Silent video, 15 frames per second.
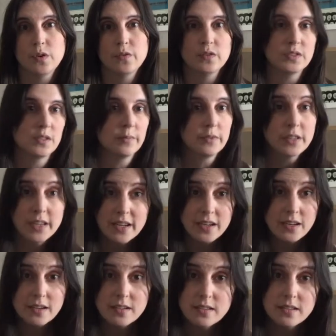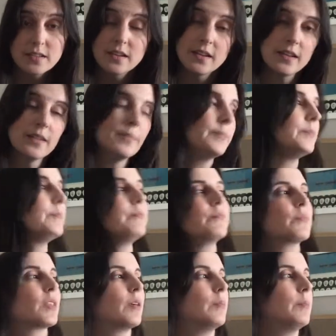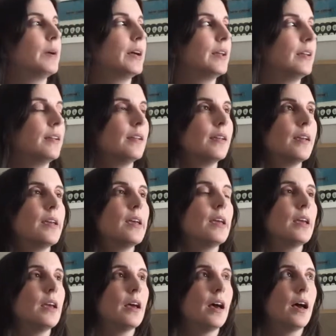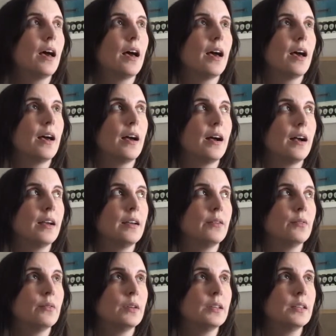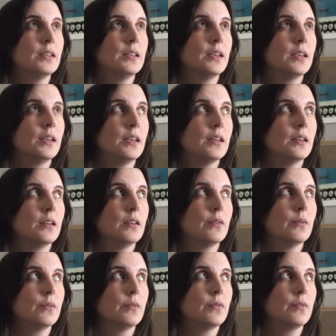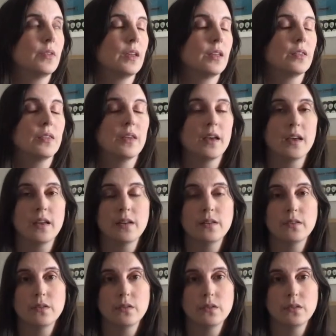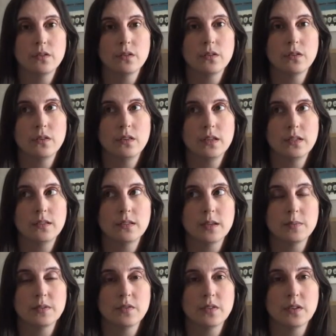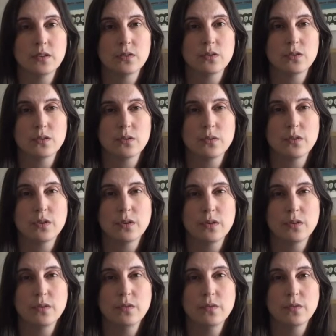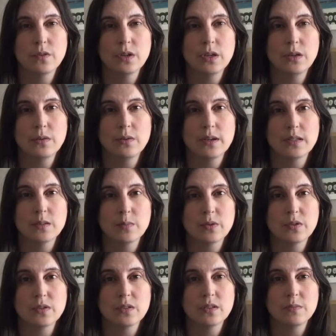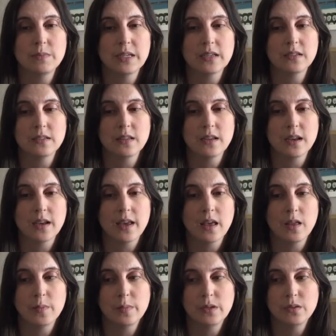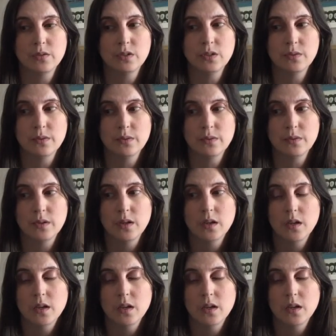overstimulated, but I really think that these types of things are so good for you as a person, because they help you to